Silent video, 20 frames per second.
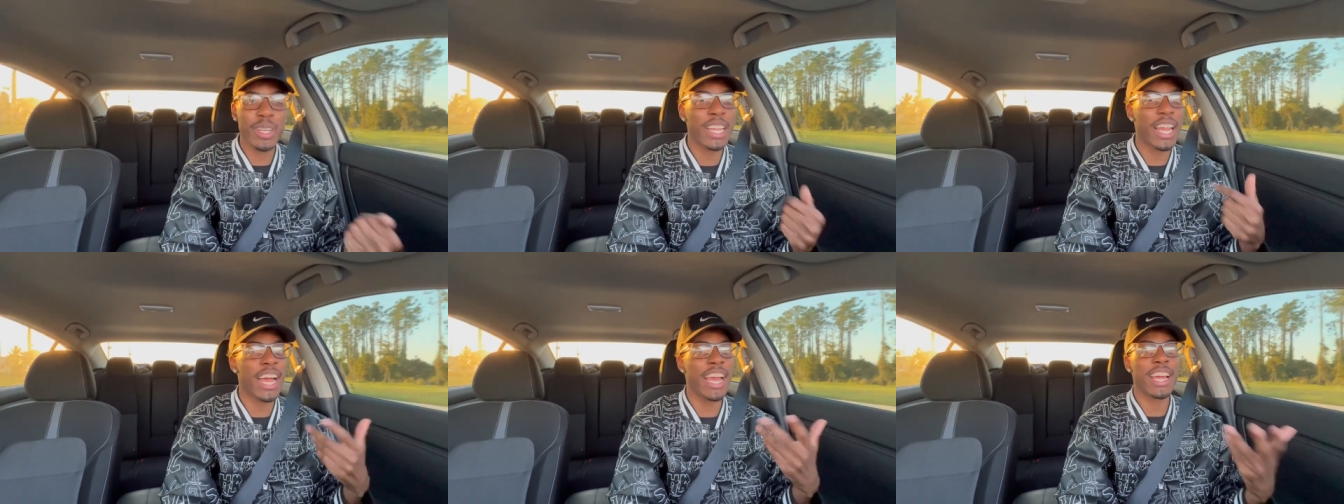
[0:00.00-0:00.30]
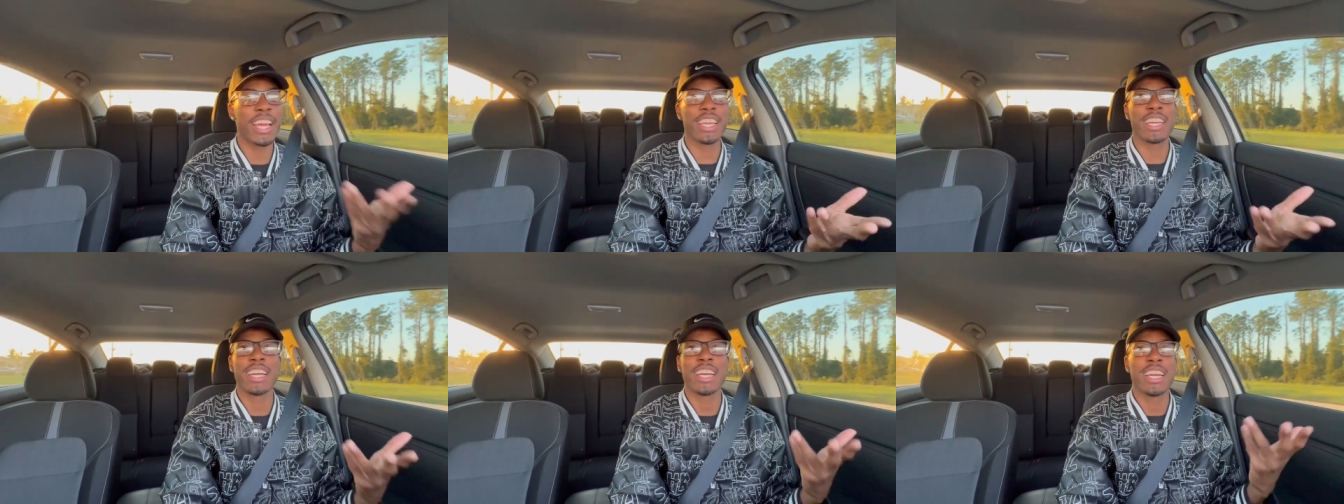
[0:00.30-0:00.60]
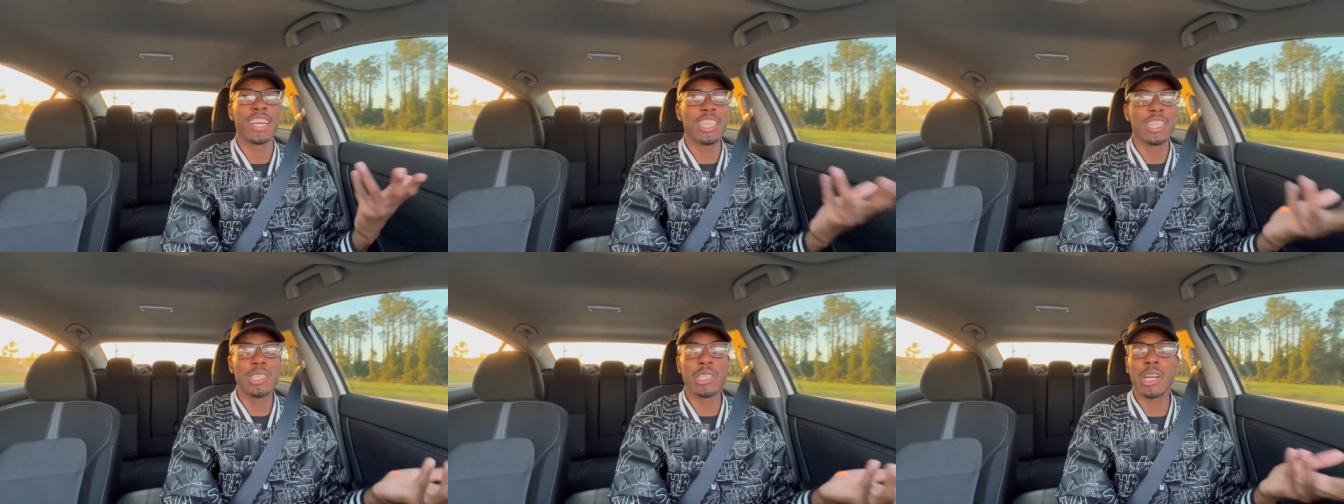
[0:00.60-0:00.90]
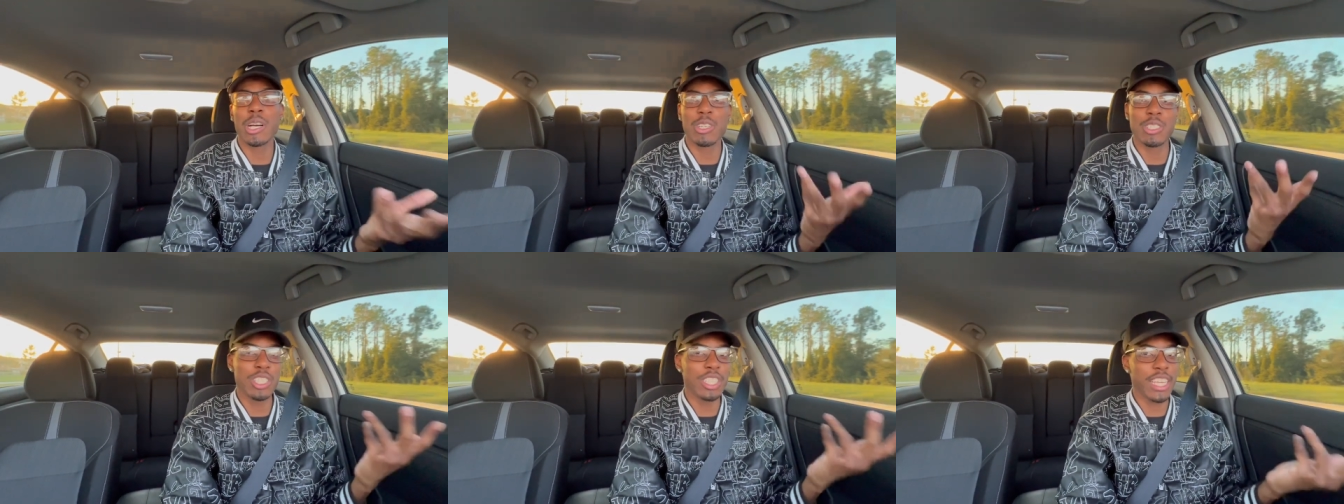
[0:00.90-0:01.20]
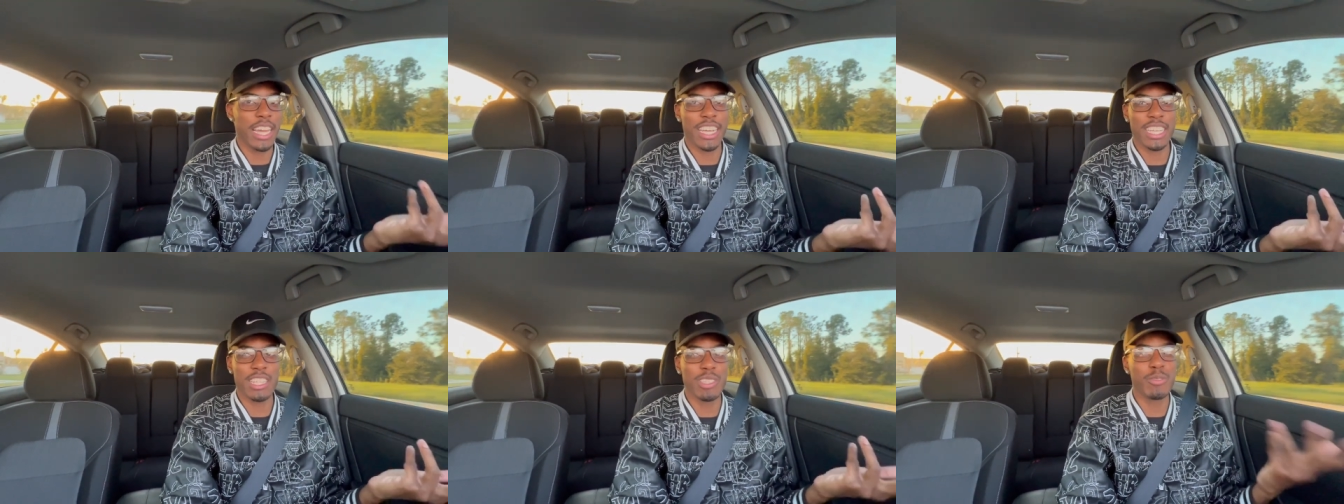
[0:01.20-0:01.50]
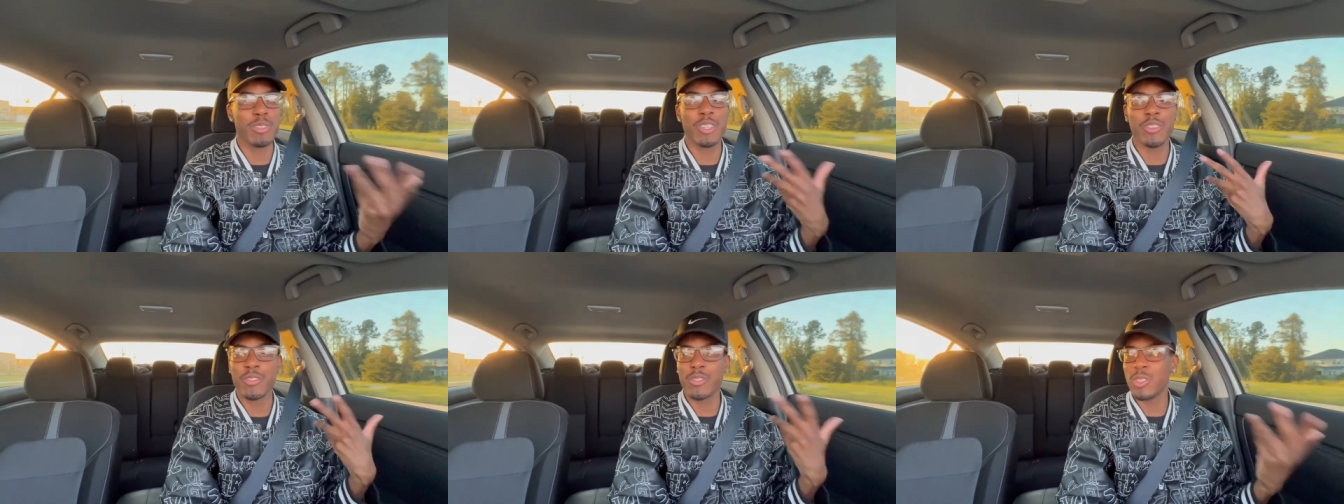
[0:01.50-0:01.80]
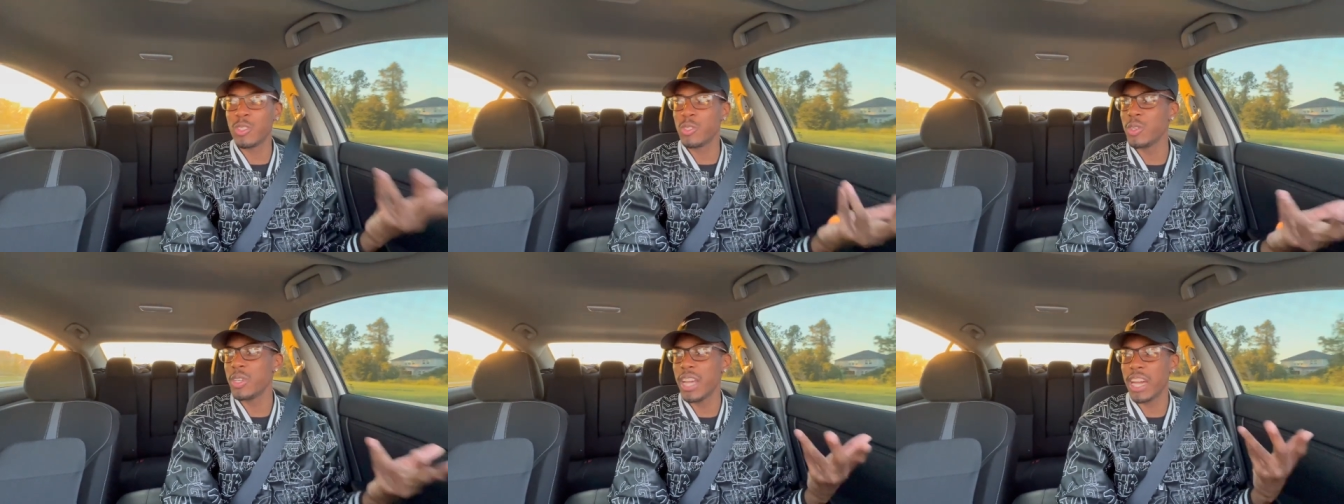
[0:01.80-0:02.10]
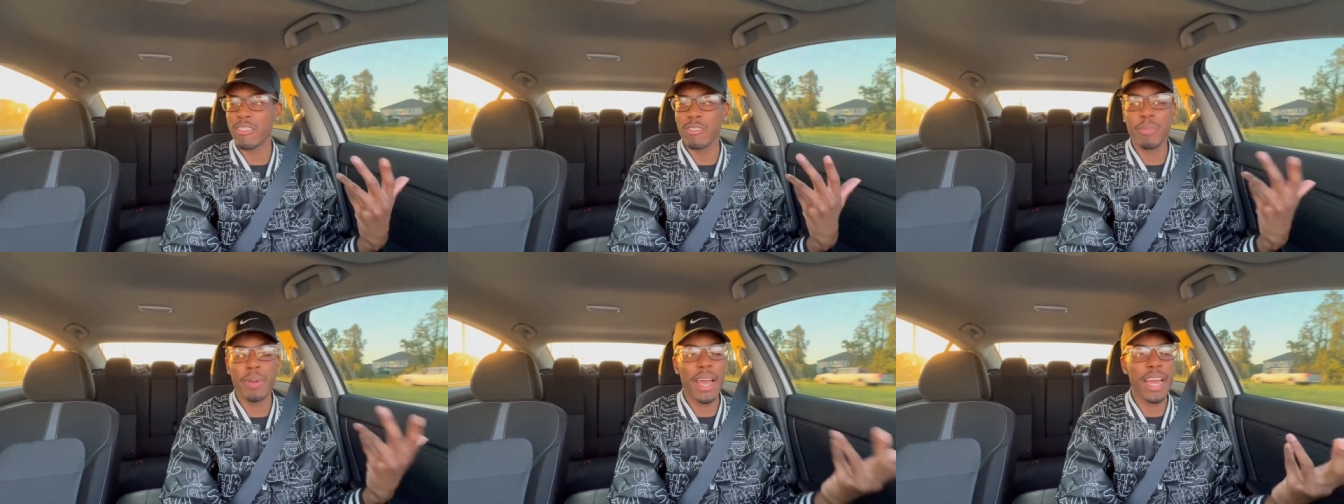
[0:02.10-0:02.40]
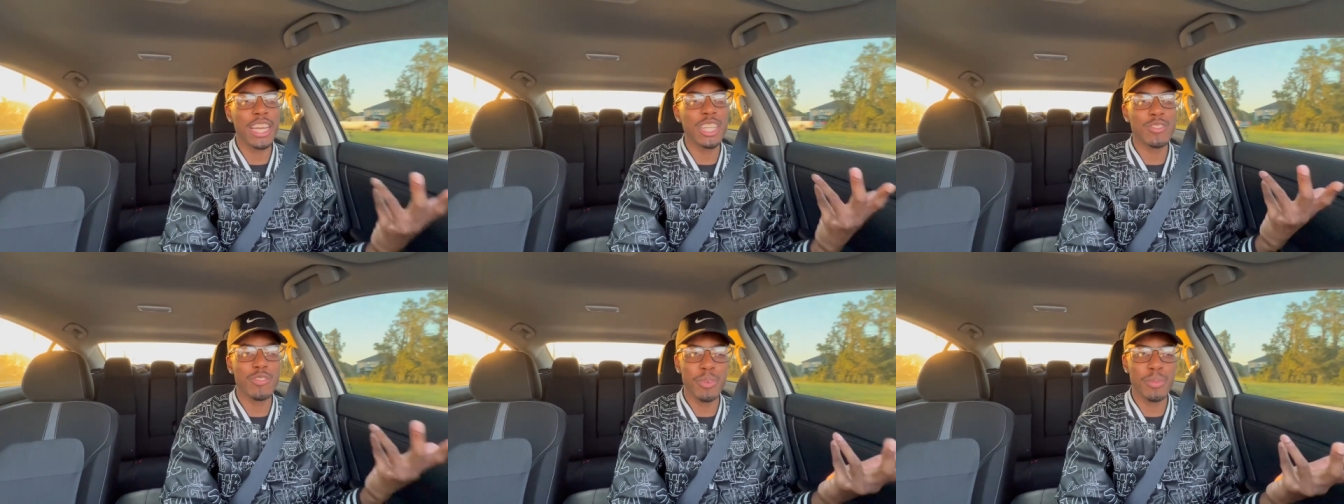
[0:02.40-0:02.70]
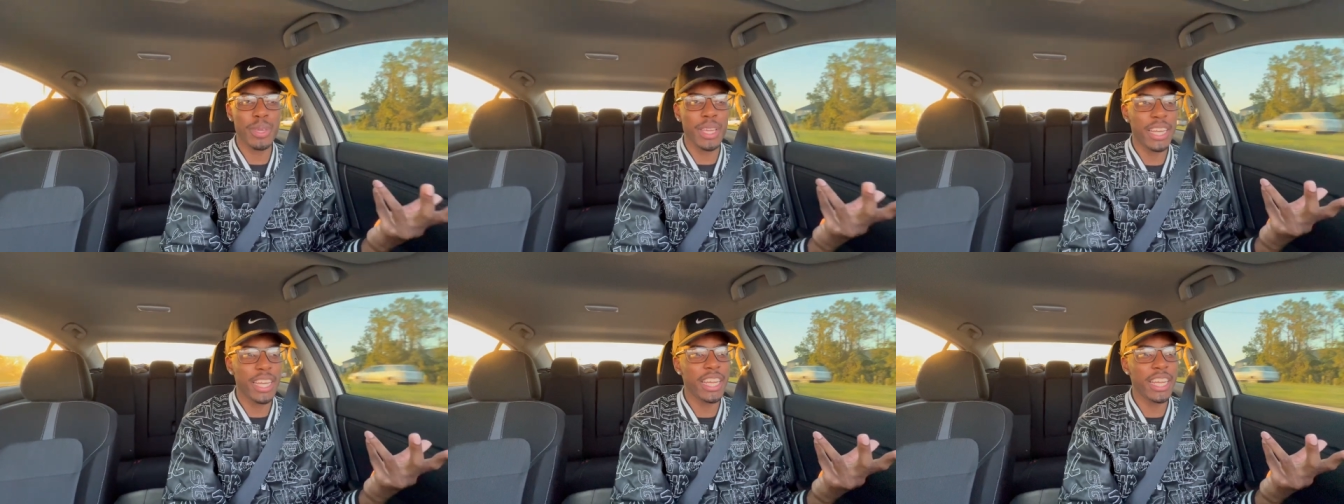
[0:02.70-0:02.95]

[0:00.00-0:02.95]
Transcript: Like, you know, just asked him, to, do he have a package for me?